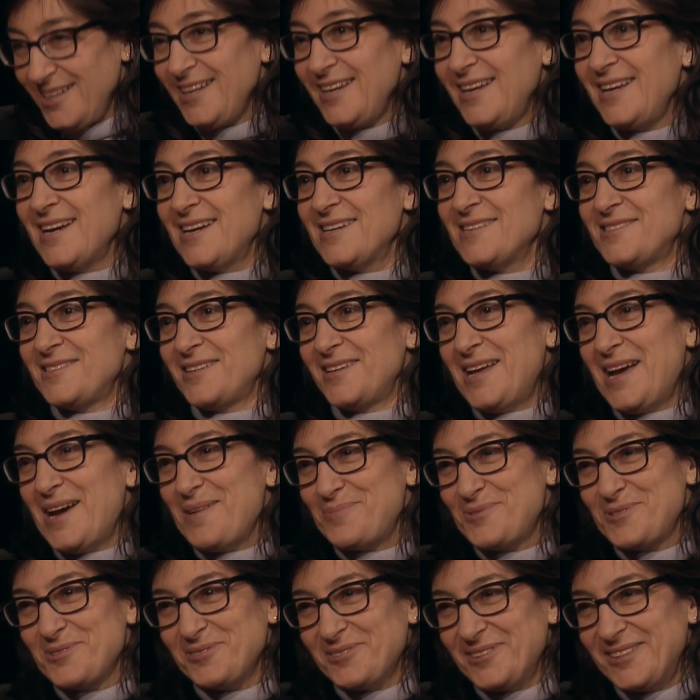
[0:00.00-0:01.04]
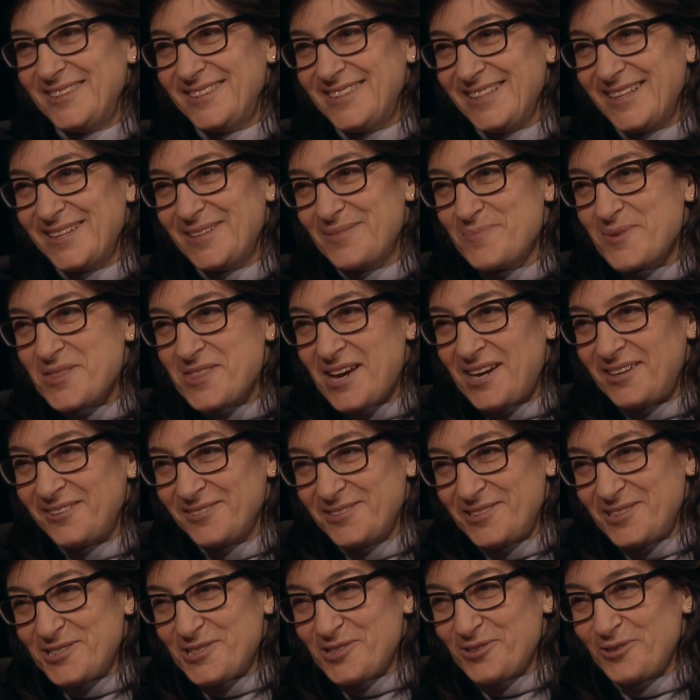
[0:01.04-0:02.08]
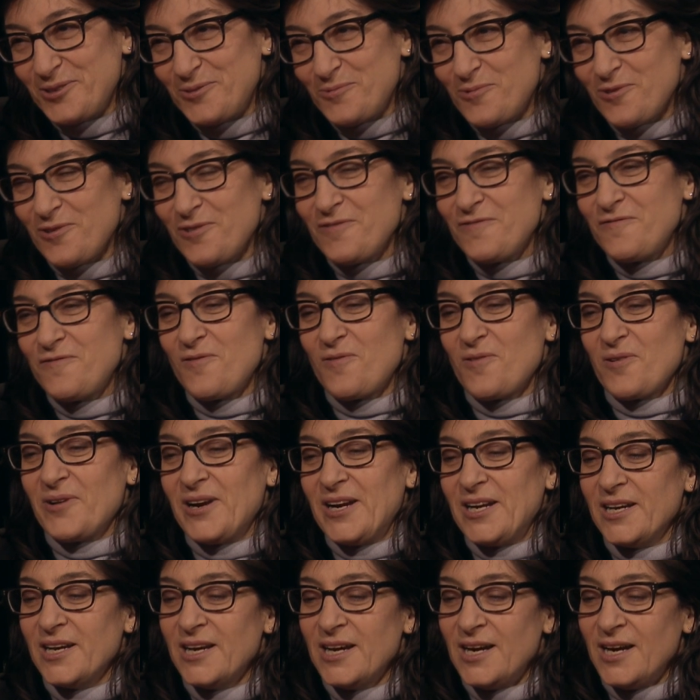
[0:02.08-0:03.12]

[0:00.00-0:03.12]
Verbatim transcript: yes, it absolutely did. And mythology is a good word for it.